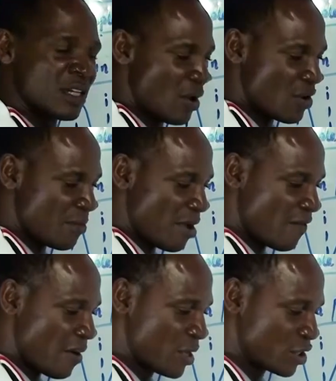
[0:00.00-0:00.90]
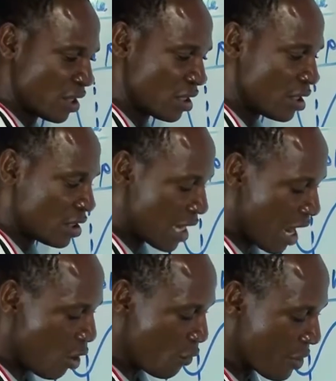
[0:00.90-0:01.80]
Our number of vibration.
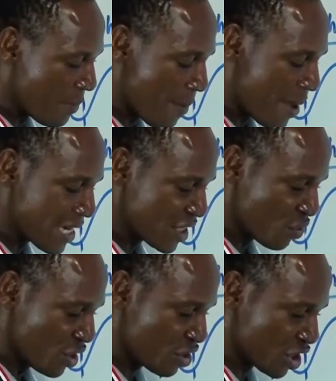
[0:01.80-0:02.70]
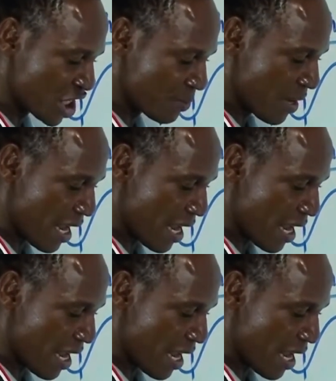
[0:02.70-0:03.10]
Now remember this relationship,